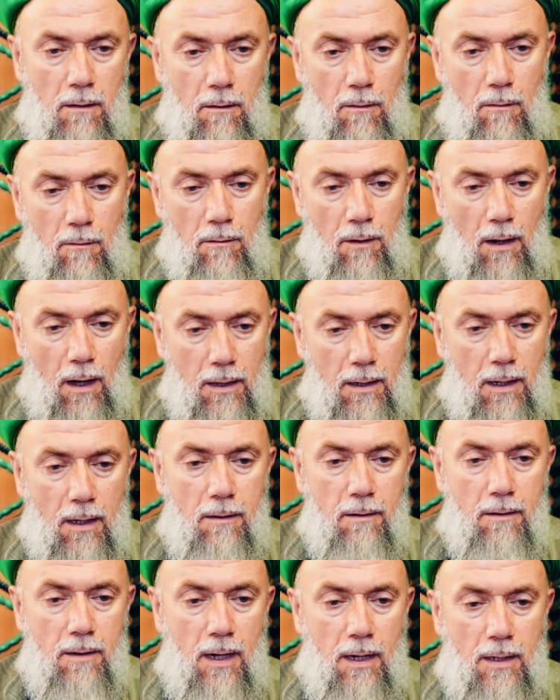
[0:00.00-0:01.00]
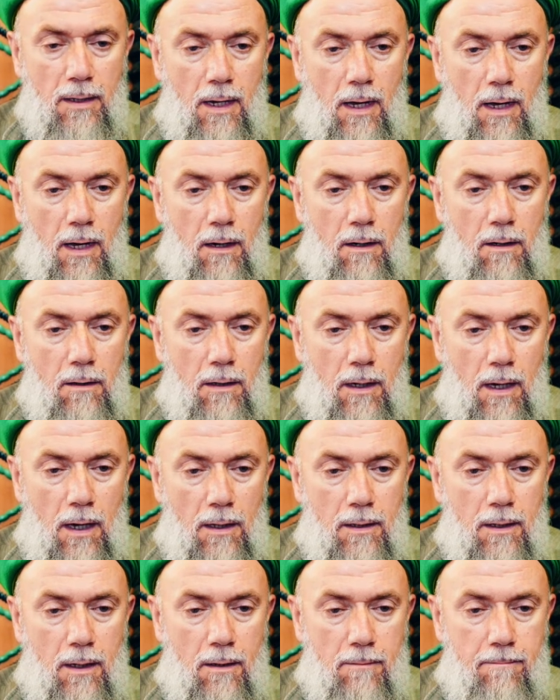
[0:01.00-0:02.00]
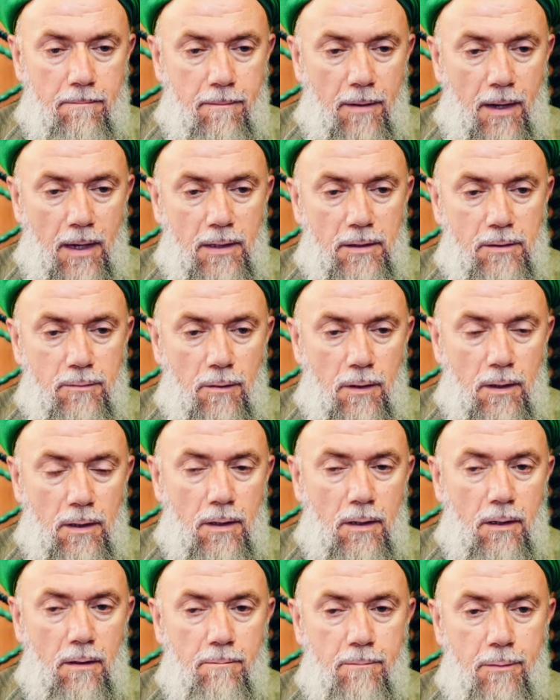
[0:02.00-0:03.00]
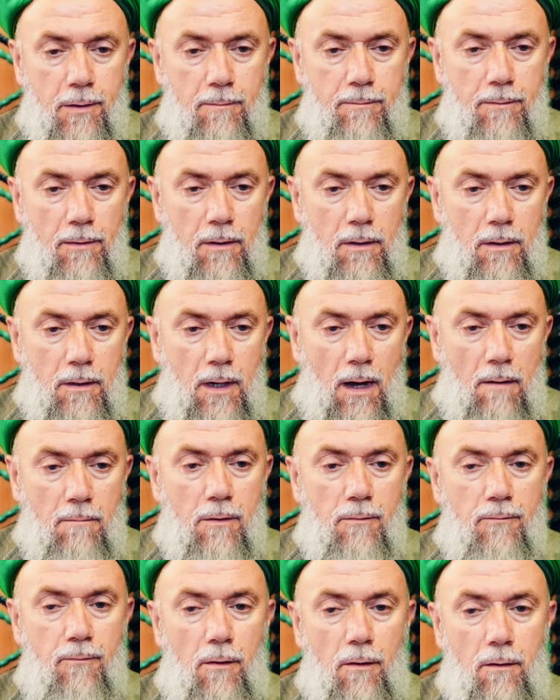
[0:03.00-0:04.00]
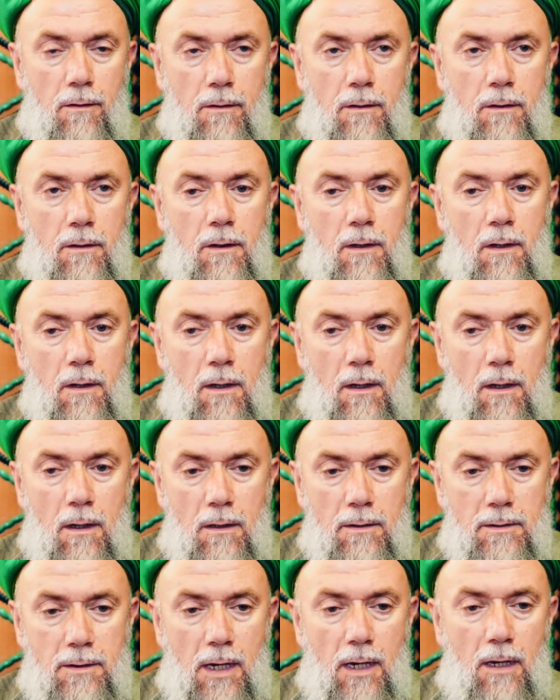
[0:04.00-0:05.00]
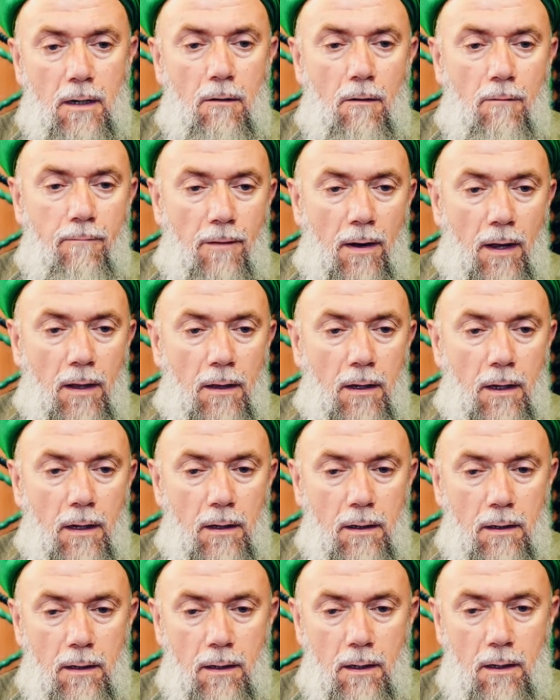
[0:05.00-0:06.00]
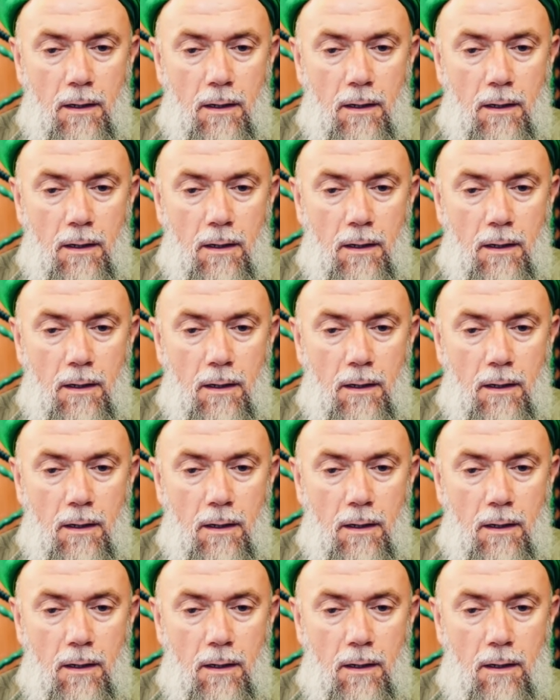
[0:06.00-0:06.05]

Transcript: or other dargah, other place where people coming for sake of Allah,